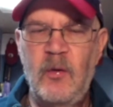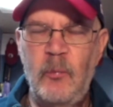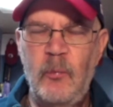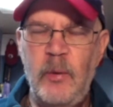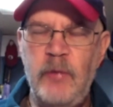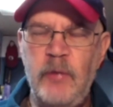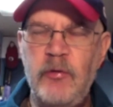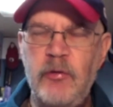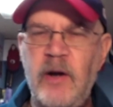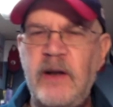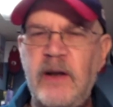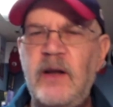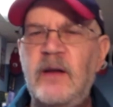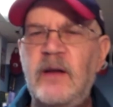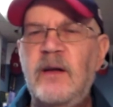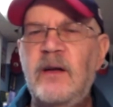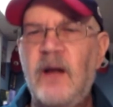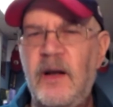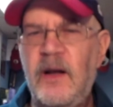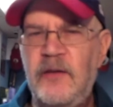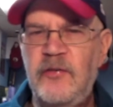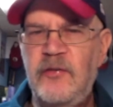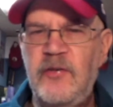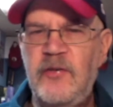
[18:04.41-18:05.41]
We
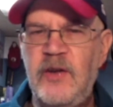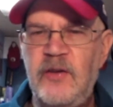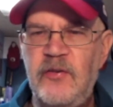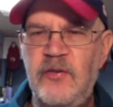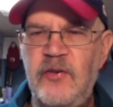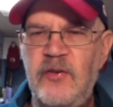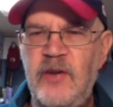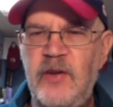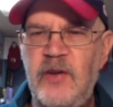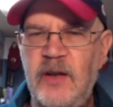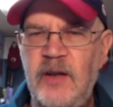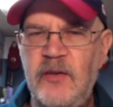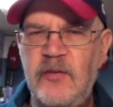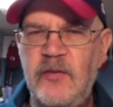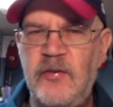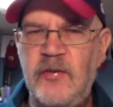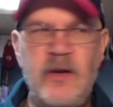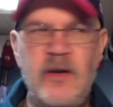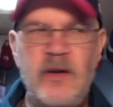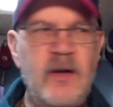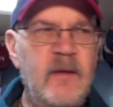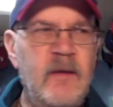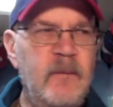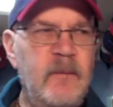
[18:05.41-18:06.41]
recognize these things,
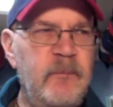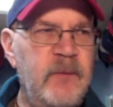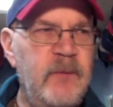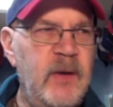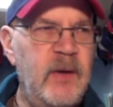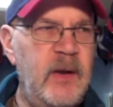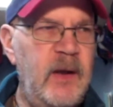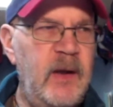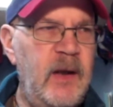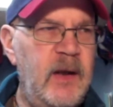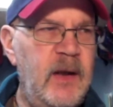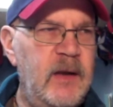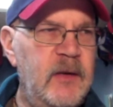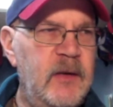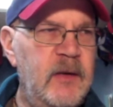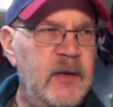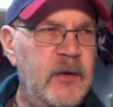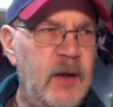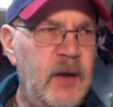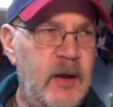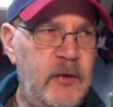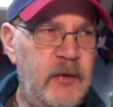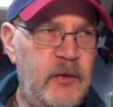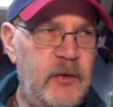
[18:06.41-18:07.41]

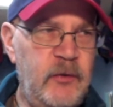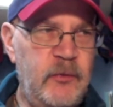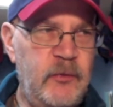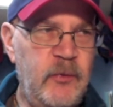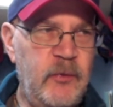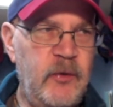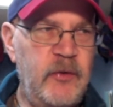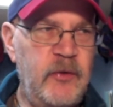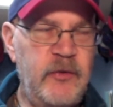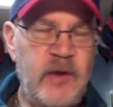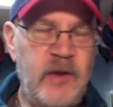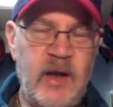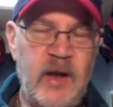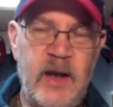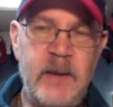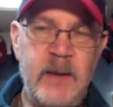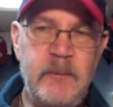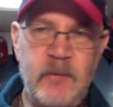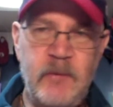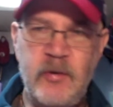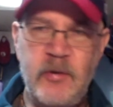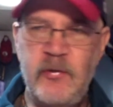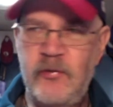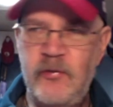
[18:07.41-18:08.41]
and as far as
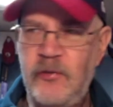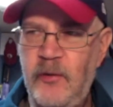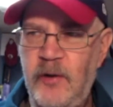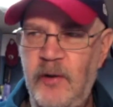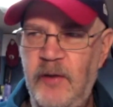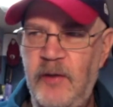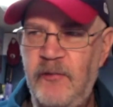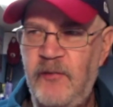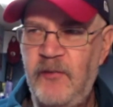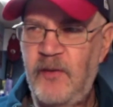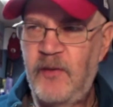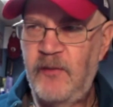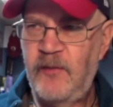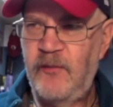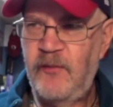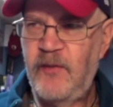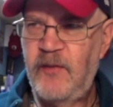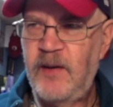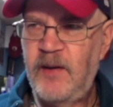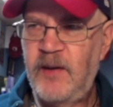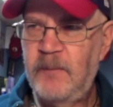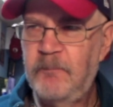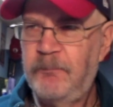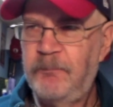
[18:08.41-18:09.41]
I'm concerned, if
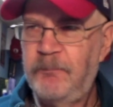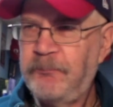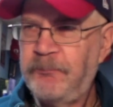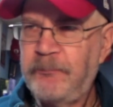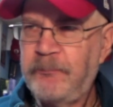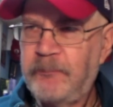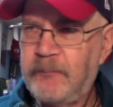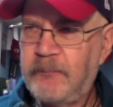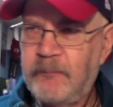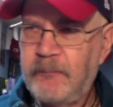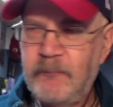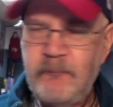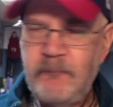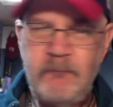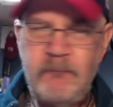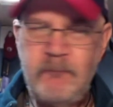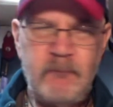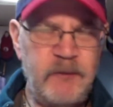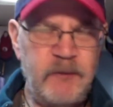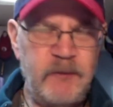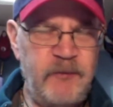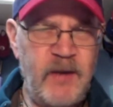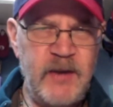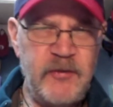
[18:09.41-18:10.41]
I
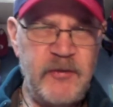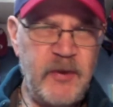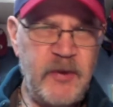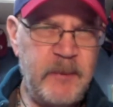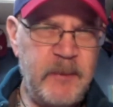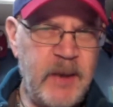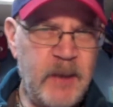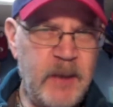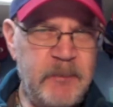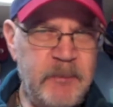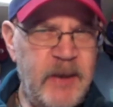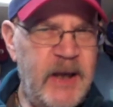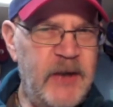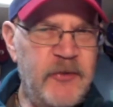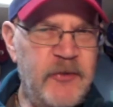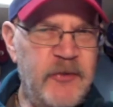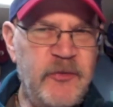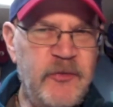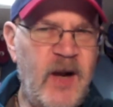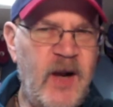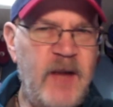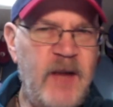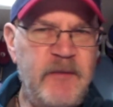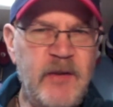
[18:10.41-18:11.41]
find something on page
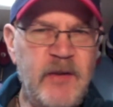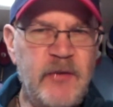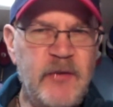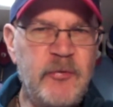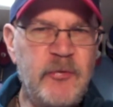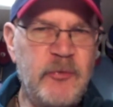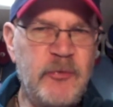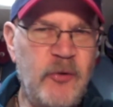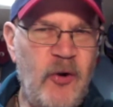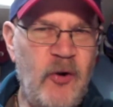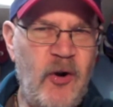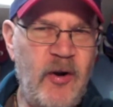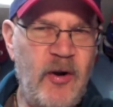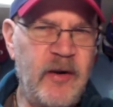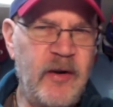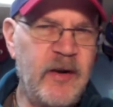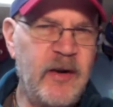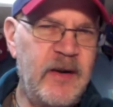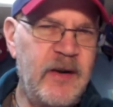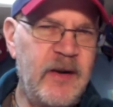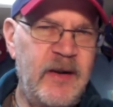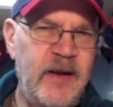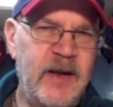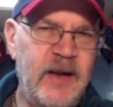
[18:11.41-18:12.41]
5 that's wrong,
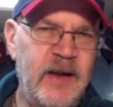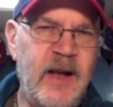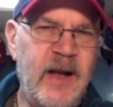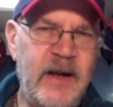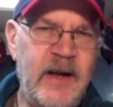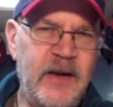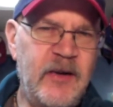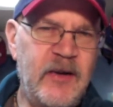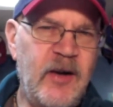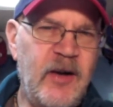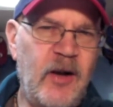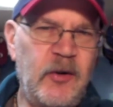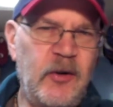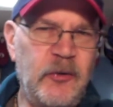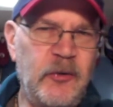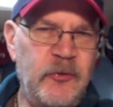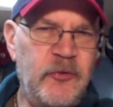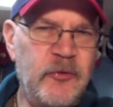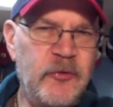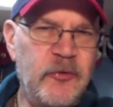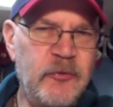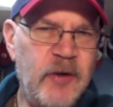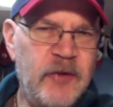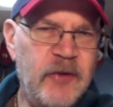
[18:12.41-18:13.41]
it kind of
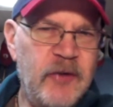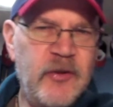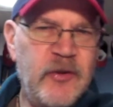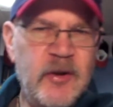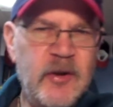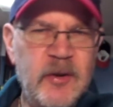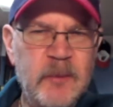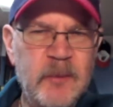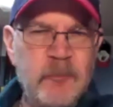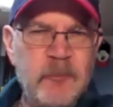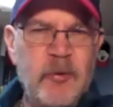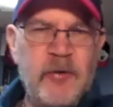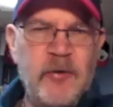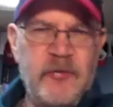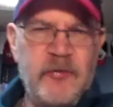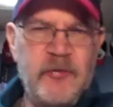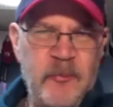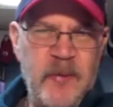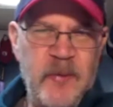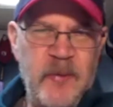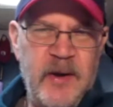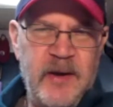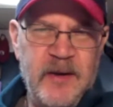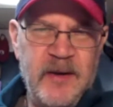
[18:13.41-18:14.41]
colors the rest of the book
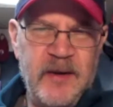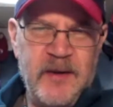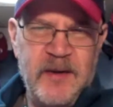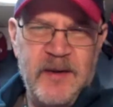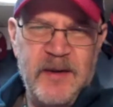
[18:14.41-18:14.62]
for me.